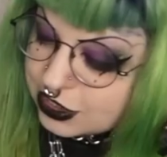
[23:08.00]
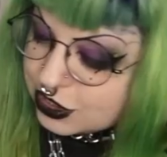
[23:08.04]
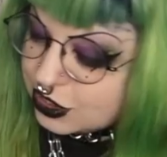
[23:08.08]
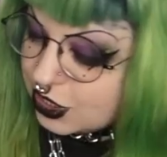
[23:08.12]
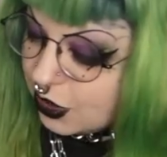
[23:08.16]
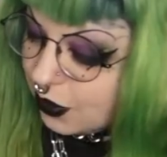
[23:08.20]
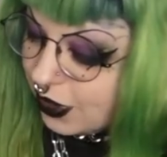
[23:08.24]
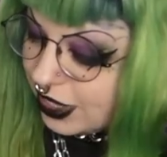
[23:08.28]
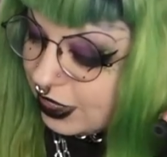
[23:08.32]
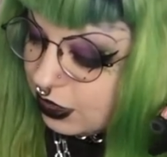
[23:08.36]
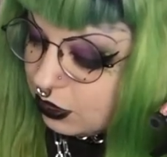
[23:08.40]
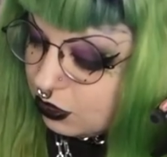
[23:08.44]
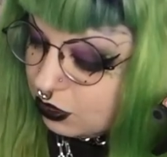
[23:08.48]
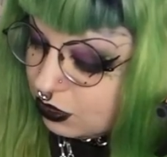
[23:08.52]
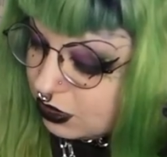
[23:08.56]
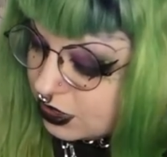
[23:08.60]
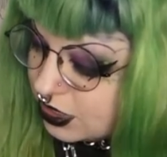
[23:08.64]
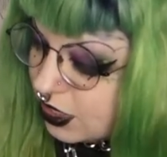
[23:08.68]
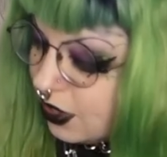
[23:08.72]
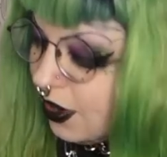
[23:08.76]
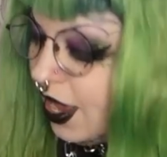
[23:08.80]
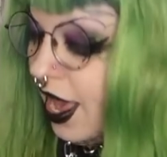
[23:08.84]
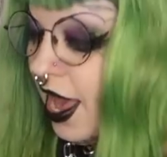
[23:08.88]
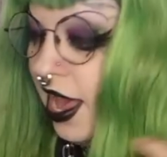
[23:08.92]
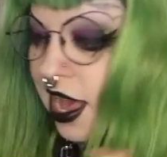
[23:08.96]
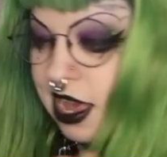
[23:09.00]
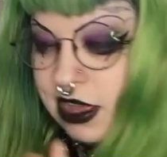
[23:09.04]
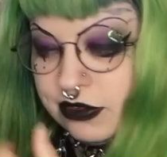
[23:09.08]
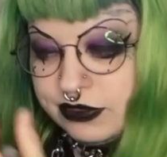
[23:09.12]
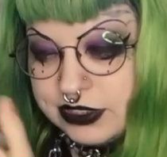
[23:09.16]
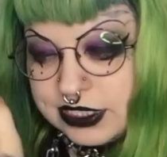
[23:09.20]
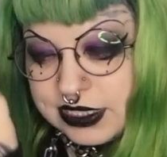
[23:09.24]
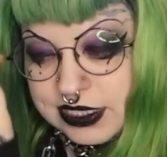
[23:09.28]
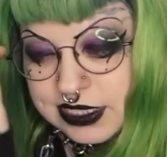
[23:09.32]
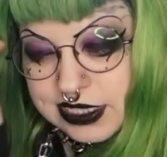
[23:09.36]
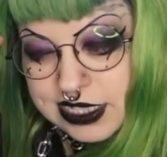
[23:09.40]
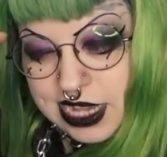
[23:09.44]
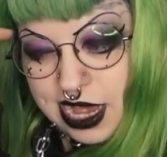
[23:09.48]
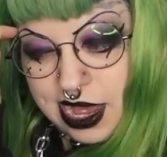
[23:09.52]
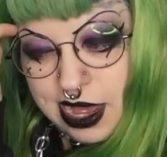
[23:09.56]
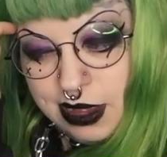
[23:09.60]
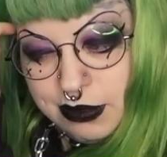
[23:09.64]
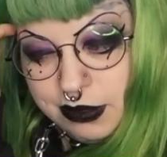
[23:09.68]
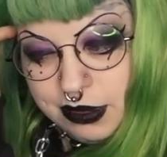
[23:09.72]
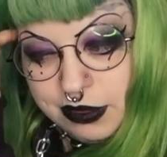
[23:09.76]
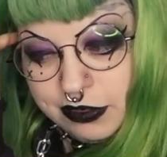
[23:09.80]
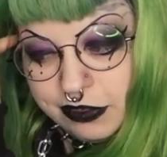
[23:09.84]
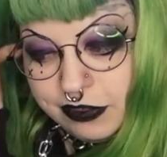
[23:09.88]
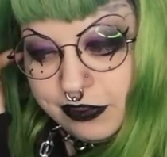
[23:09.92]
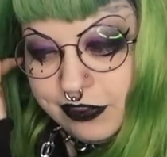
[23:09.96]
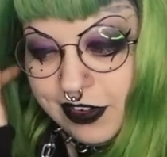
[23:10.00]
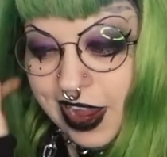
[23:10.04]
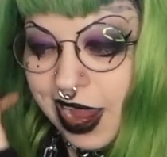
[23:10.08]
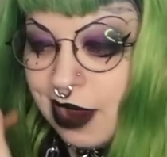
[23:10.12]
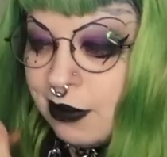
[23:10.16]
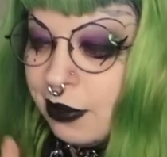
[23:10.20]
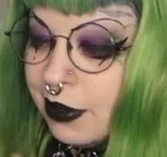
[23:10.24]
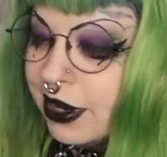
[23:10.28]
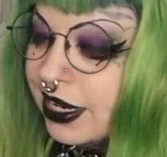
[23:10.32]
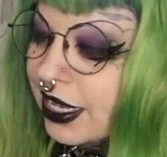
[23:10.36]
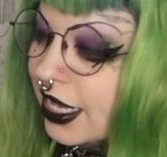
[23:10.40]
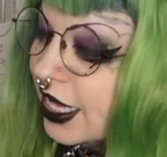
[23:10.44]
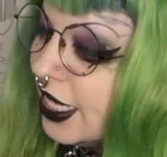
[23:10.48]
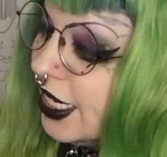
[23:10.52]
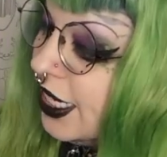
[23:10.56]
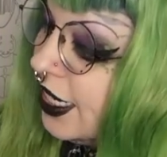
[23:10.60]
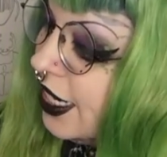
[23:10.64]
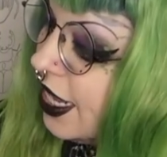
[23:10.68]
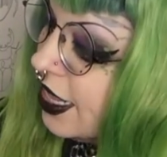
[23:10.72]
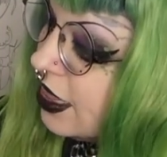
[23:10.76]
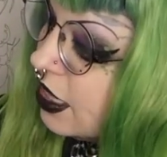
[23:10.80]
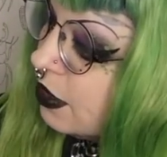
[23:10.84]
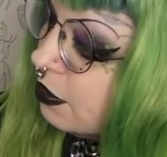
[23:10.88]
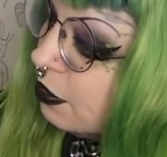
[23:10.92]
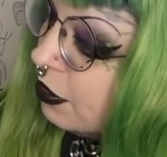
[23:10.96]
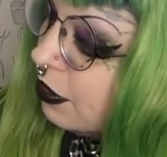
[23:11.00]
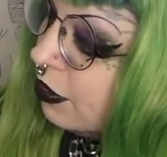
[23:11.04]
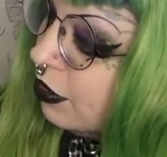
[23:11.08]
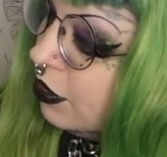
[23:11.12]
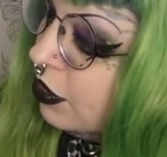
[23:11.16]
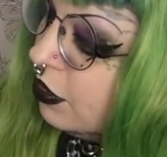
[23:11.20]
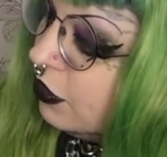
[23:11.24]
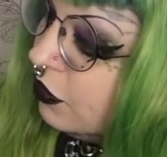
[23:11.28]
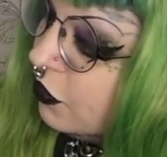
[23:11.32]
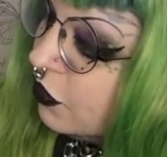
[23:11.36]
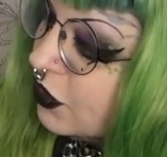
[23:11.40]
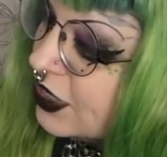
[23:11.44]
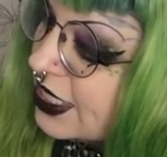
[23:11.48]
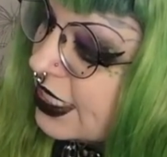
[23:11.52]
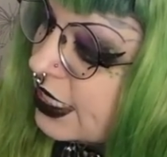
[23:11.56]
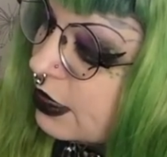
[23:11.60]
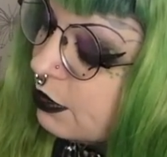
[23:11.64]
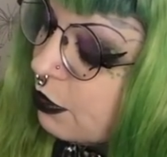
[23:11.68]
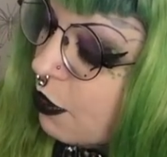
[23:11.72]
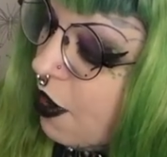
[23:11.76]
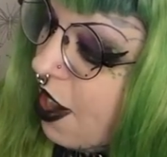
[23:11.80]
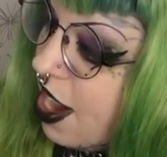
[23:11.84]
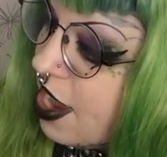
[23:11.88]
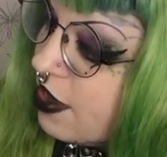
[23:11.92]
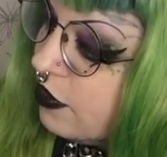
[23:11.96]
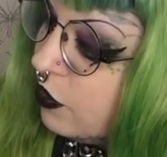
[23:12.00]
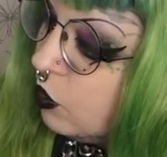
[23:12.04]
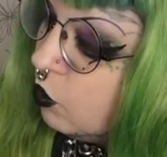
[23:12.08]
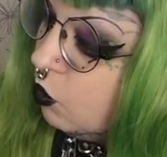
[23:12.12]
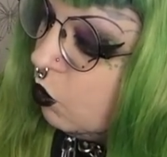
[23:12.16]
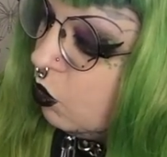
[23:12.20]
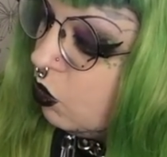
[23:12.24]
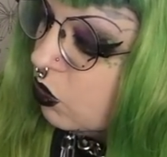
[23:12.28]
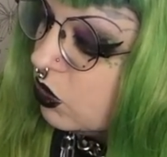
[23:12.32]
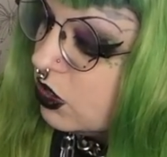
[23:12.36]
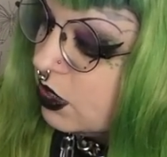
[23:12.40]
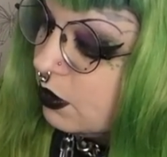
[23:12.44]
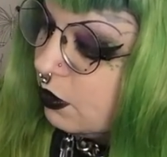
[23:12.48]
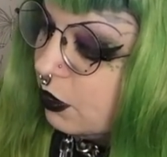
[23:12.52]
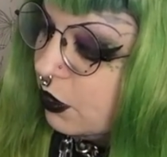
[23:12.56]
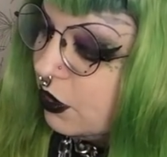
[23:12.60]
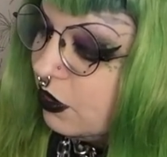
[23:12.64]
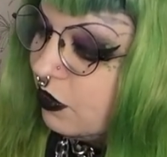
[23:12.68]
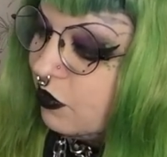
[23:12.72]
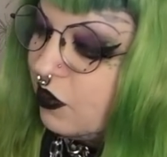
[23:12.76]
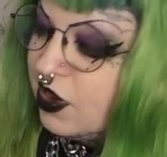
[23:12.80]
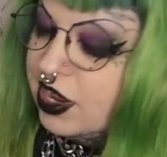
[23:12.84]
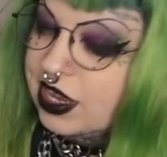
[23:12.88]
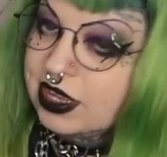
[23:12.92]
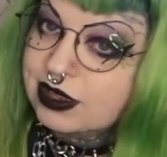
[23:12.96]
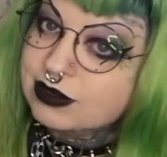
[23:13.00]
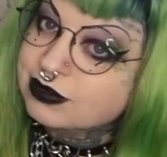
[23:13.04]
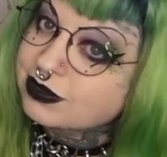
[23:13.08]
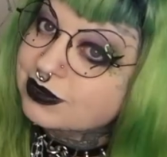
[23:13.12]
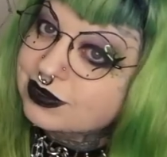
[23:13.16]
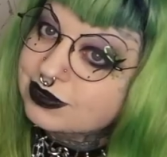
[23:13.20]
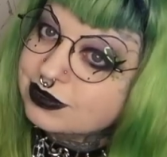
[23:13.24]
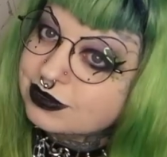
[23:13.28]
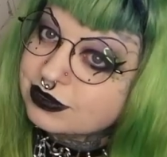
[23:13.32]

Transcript: So I also have some fabric and leather proof spray for waterproofing,